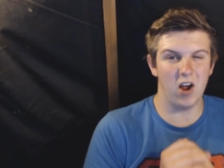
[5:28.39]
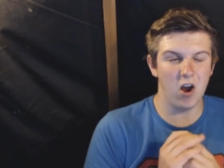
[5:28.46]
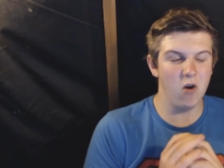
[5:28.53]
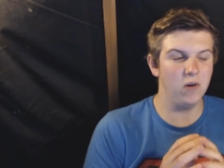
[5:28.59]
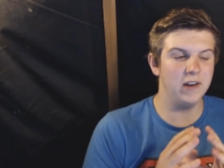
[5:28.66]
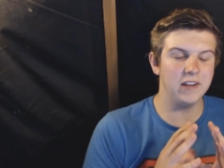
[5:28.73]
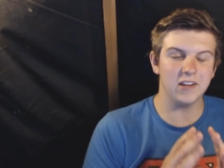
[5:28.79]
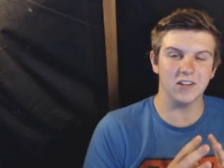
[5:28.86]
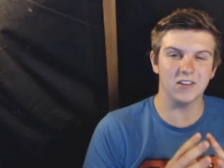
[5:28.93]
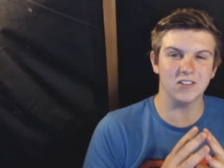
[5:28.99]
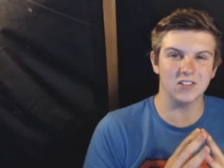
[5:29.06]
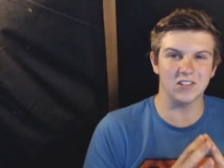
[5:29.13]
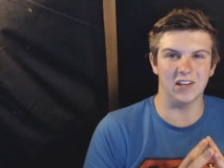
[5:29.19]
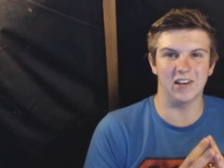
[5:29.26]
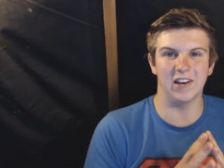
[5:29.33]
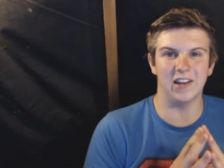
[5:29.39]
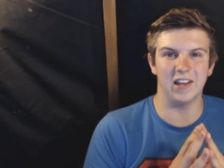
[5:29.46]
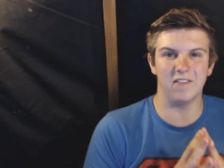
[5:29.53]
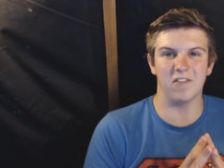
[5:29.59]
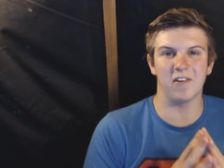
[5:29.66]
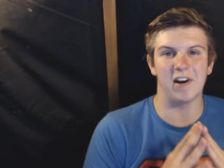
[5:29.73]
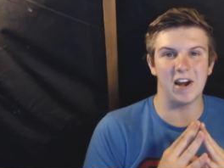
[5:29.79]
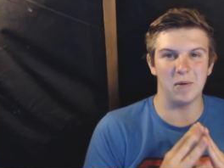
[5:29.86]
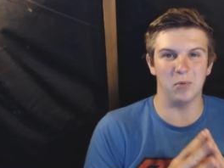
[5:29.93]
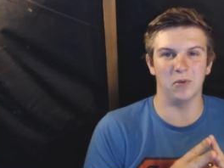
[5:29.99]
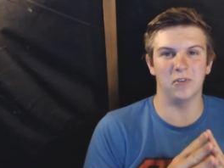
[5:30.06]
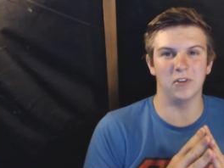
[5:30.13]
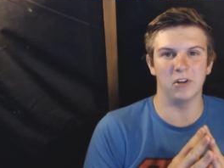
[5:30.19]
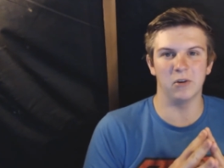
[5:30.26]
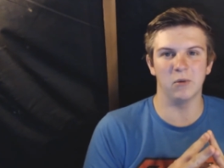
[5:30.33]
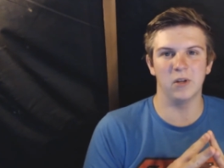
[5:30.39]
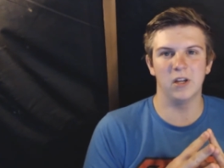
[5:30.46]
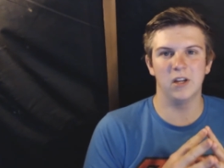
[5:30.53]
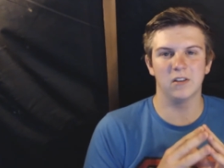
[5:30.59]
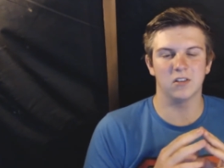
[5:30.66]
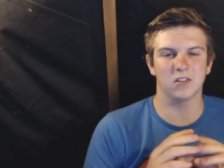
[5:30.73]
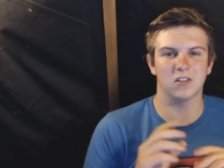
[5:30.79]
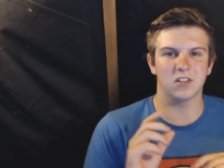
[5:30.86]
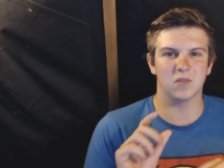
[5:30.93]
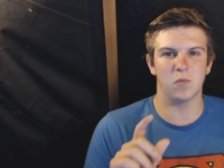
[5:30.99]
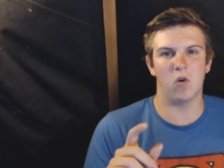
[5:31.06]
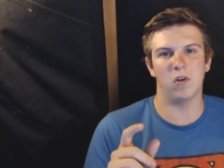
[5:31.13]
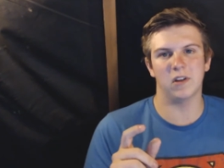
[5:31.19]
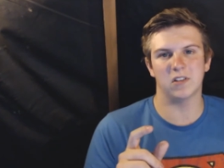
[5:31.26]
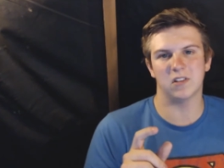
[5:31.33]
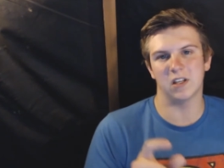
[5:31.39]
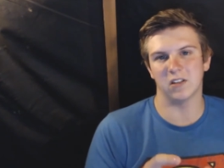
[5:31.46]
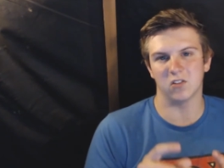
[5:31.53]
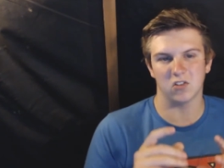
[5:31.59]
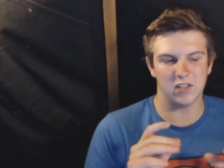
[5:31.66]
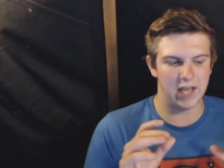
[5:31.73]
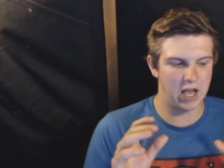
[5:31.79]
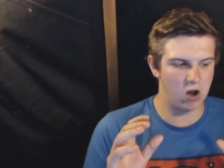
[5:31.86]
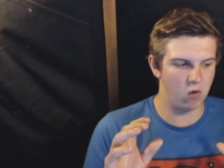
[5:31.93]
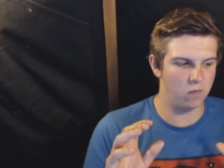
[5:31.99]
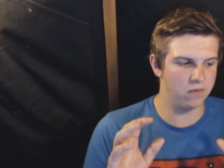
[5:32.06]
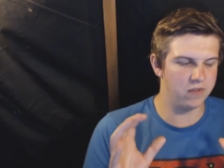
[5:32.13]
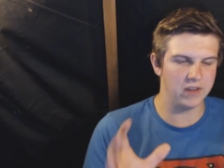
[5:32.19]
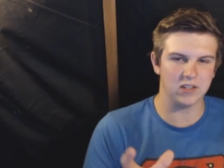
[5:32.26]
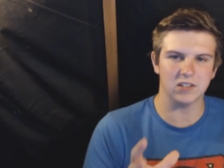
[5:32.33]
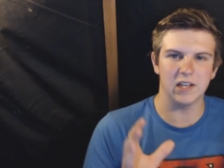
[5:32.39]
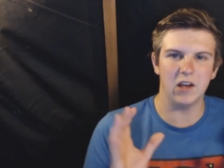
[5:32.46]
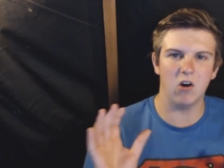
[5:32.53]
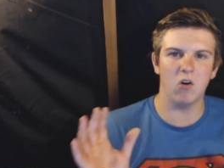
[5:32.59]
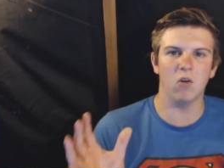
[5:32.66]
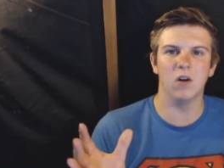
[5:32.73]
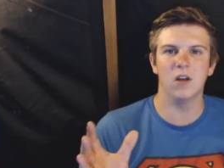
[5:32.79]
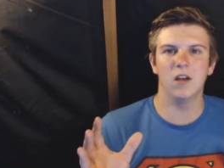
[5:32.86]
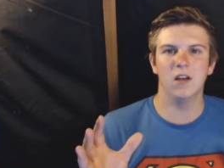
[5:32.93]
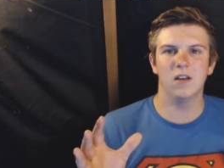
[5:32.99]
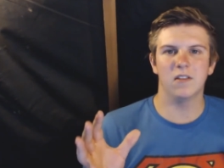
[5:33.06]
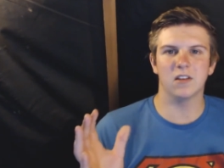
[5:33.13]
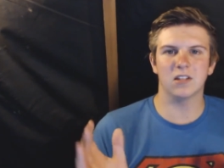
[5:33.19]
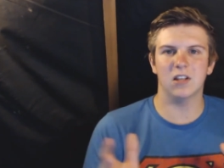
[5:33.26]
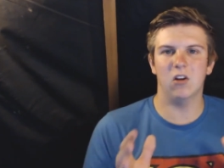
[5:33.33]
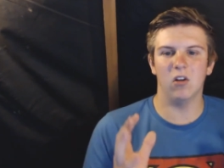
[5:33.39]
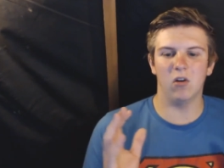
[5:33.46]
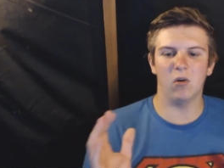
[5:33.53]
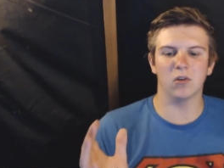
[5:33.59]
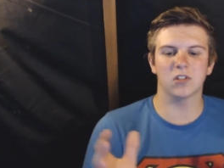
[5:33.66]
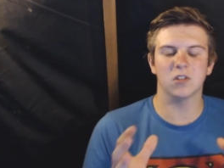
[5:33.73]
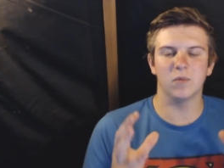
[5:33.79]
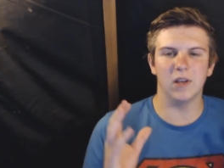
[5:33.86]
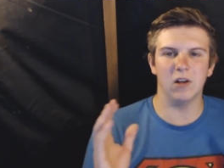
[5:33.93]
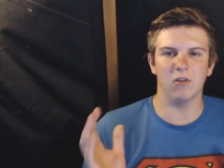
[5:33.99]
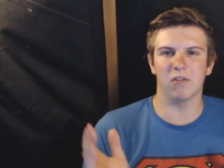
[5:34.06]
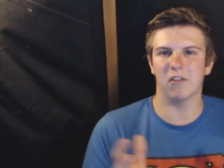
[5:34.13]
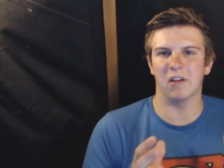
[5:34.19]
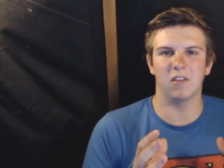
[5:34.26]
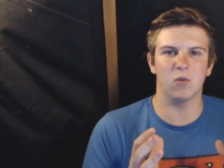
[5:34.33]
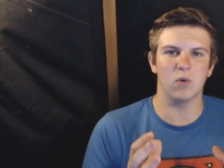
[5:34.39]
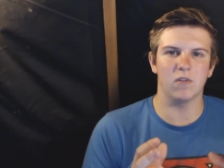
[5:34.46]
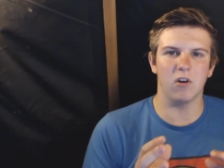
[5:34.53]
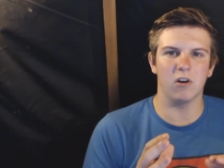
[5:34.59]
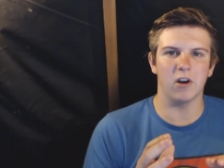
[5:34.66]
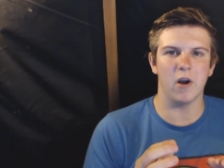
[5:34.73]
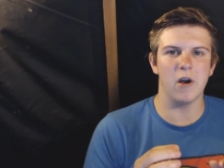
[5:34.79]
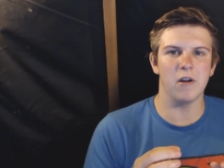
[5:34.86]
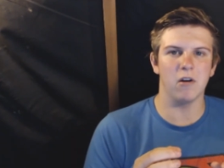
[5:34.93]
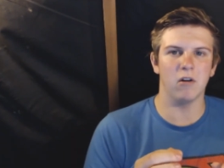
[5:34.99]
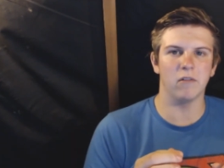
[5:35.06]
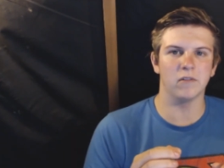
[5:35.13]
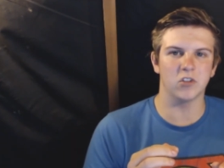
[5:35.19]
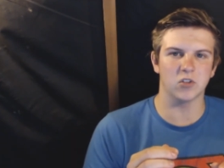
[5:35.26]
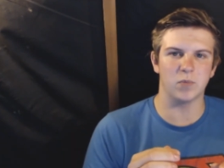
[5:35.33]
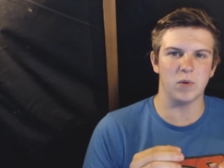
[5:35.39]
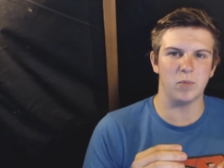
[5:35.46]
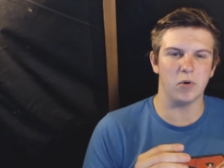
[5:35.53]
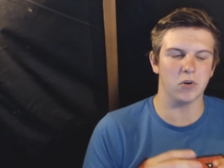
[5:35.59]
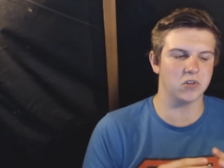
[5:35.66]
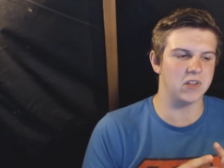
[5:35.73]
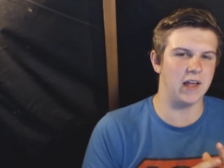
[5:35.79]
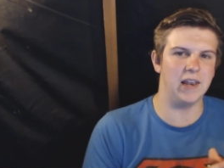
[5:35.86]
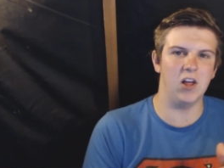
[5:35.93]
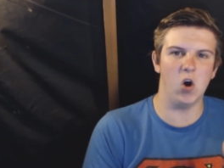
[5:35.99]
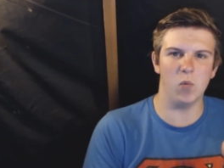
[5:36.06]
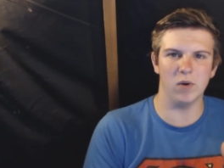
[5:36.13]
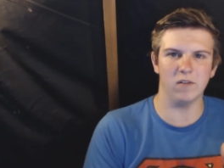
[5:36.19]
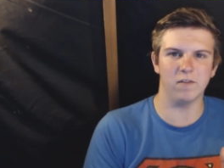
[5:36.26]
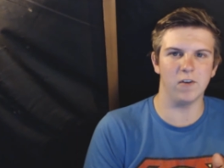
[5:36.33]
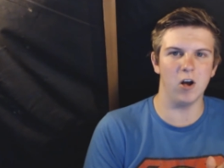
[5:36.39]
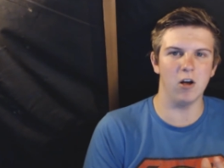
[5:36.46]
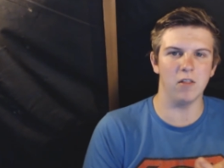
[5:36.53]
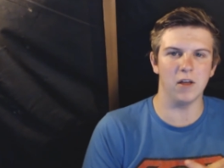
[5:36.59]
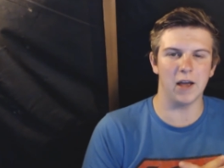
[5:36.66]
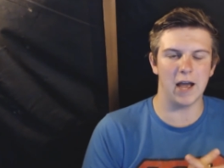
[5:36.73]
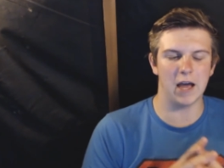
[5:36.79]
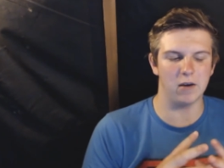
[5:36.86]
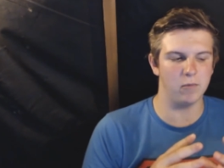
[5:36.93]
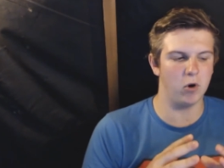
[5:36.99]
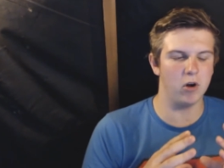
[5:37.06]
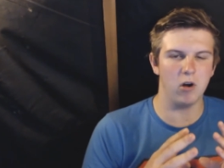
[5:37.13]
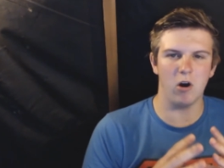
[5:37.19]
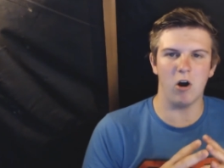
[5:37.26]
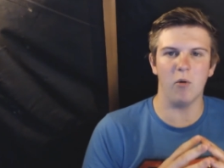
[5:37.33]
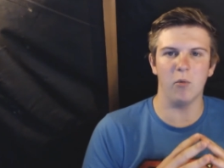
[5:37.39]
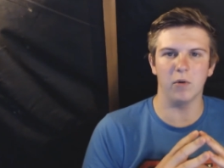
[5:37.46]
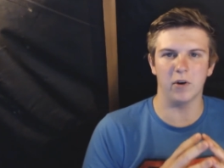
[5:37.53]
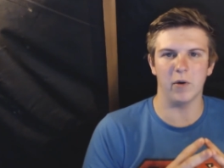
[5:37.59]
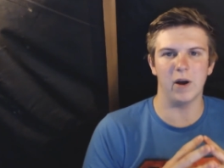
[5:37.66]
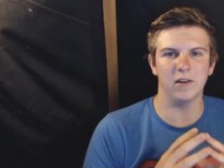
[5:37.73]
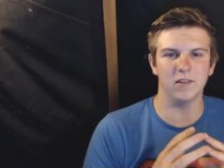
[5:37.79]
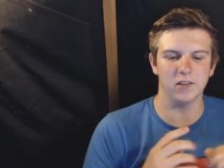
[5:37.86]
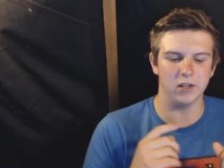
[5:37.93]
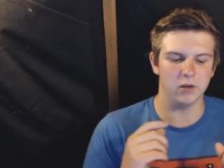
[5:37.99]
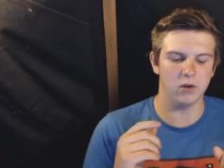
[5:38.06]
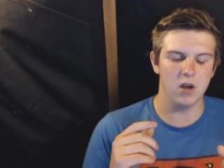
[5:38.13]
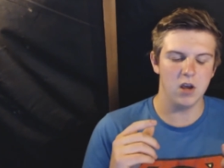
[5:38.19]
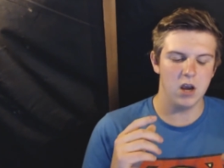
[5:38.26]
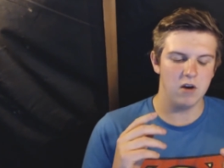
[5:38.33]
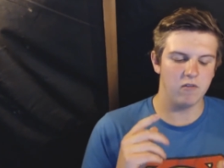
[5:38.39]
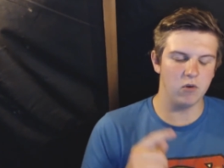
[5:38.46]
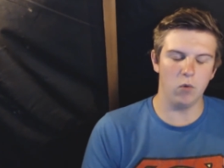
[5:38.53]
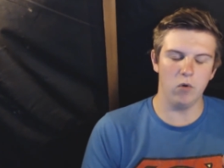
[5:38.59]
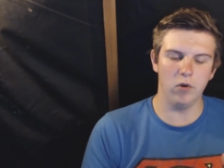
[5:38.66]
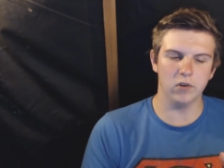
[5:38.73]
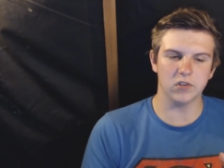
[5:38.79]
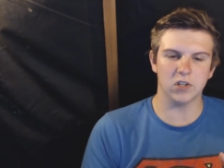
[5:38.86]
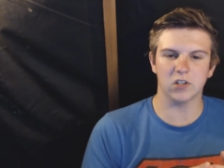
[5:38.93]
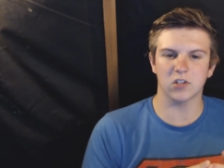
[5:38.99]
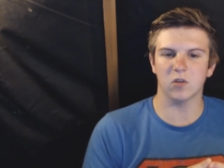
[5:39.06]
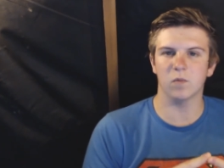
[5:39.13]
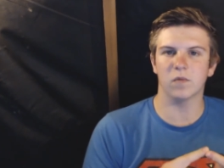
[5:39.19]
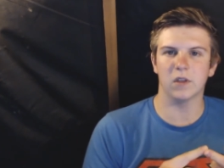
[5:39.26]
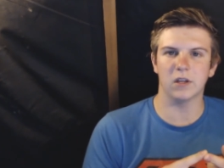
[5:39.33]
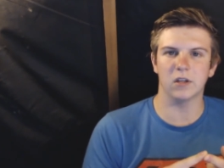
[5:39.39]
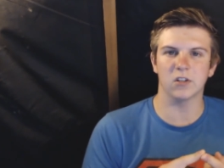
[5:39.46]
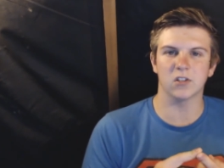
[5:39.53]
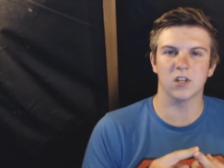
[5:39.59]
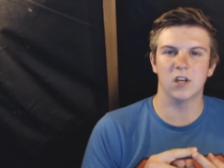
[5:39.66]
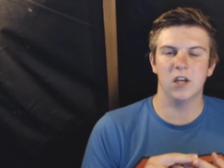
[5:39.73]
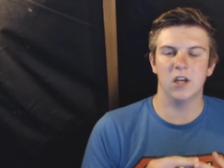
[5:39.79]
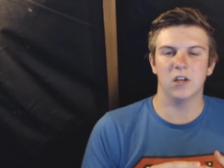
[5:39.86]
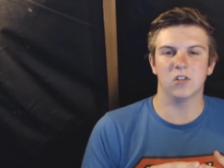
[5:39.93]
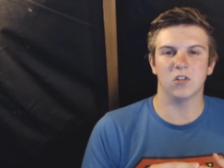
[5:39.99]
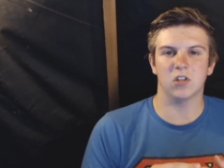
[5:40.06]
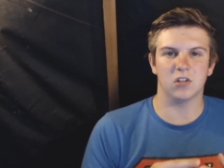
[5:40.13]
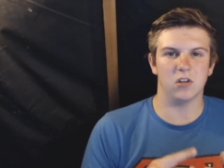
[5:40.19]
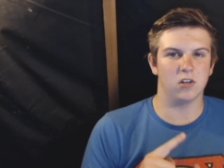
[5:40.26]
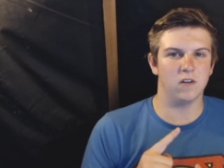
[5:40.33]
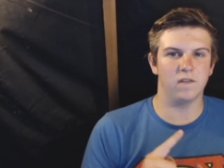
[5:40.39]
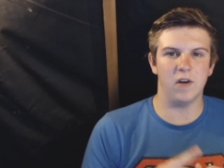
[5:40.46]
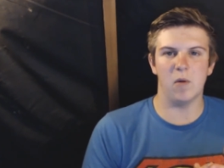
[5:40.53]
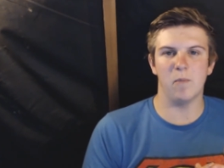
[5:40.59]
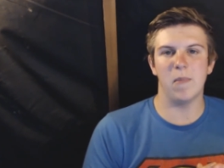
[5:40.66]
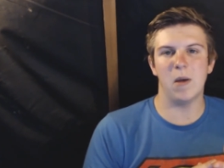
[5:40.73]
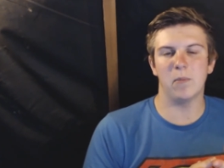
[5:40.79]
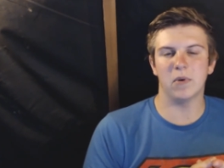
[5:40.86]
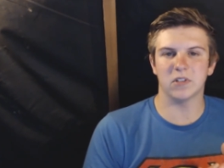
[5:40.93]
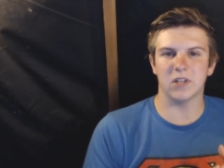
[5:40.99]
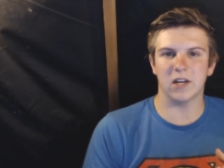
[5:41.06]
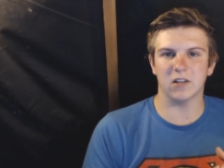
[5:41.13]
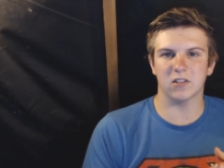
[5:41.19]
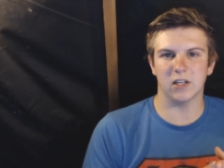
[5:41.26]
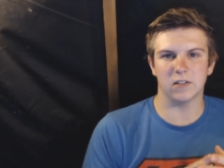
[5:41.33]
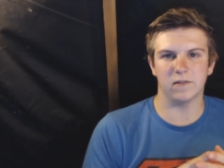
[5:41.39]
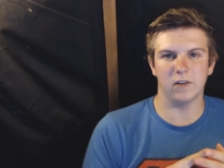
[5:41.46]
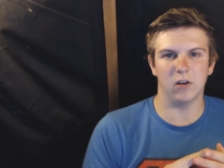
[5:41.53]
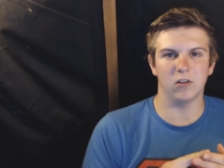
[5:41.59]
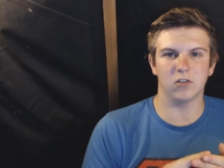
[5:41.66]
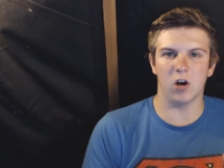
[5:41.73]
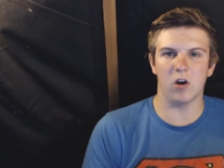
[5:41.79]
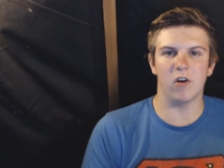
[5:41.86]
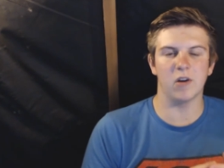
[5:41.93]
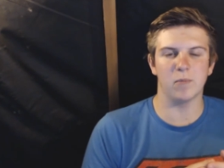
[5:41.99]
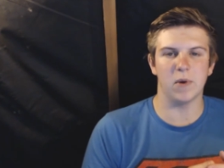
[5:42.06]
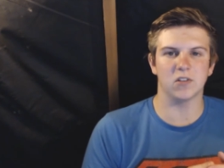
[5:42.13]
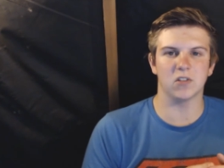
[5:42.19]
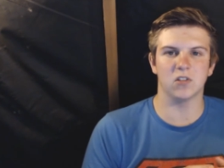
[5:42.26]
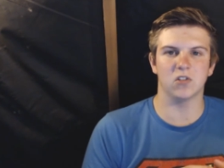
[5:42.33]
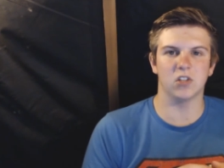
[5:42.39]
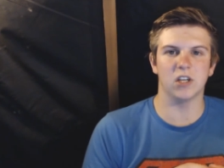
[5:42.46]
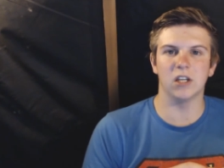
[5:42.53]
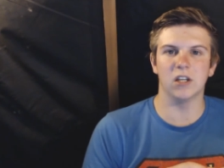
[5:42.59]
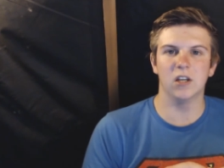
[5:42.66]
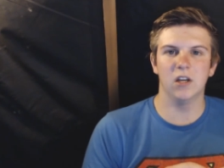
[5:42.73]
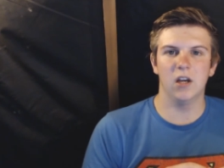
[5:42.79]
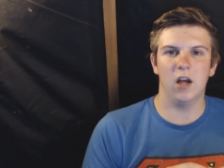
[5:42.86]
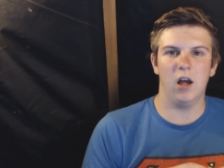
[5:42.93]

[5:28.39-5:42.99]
Only consider, if you're able to, just the smallest thing, just to help this little awesome little thing that we've got going on just be pushed that little bit further, and my heart will go out to you. Rewards are some things such as like a members access for like direct messaging,